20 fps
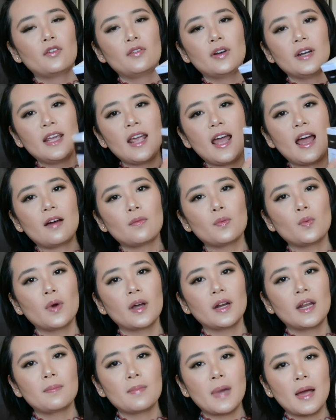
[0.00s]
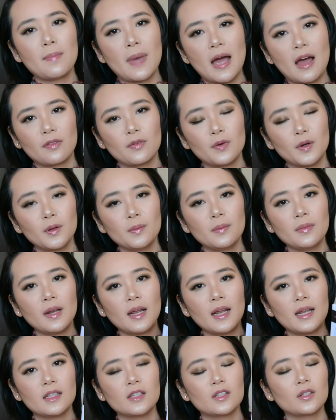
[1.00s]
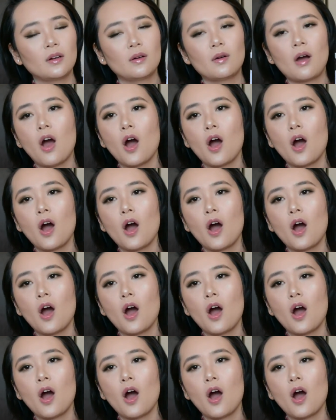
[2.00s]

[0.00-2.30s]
already have one in my bathroom it's uh,